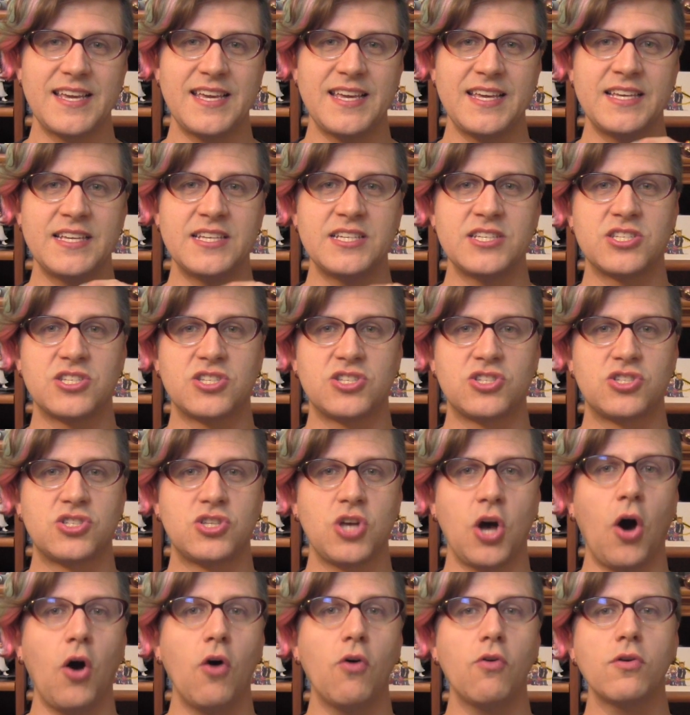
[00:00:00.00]
is
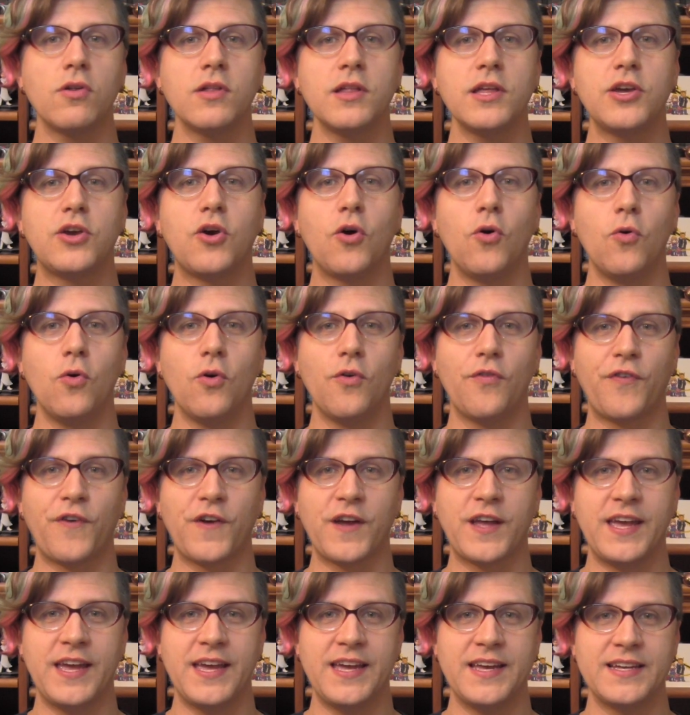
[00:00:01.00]
totally cool
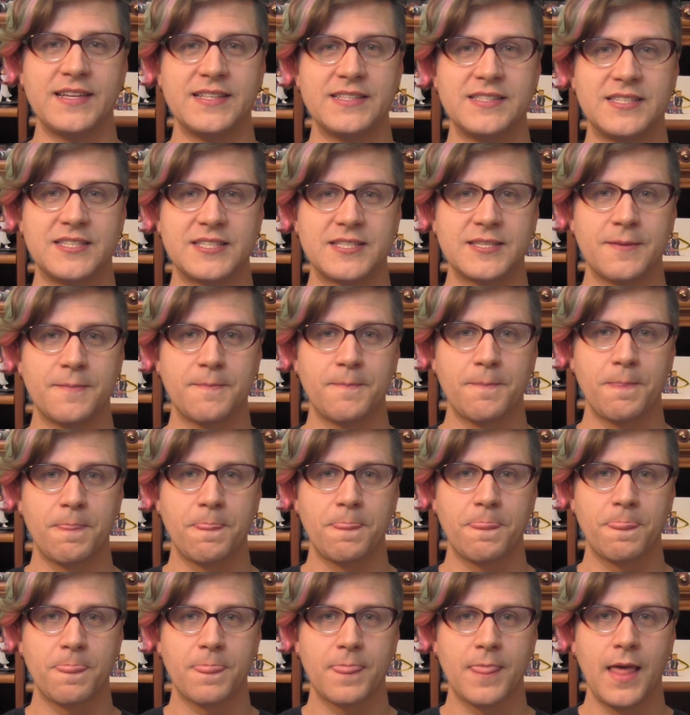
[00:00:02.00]
for kids.
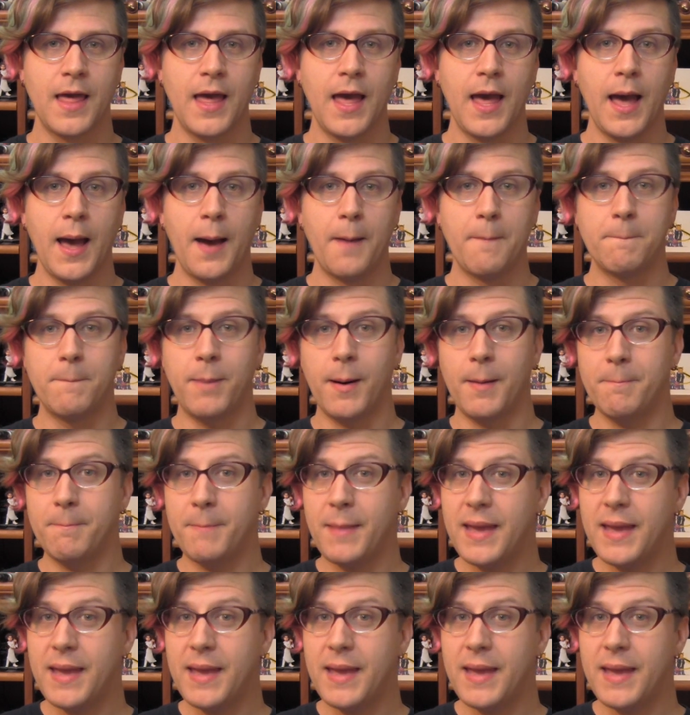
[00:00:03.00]
But